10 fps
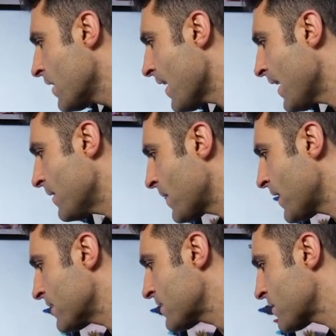8
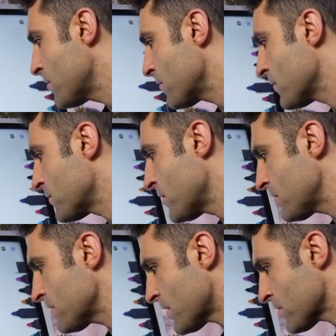minus 2 root
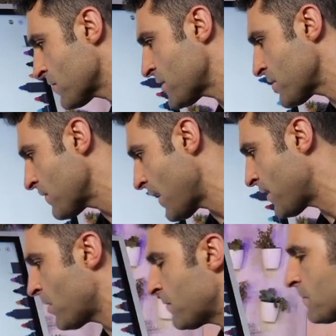2. Little tradition at home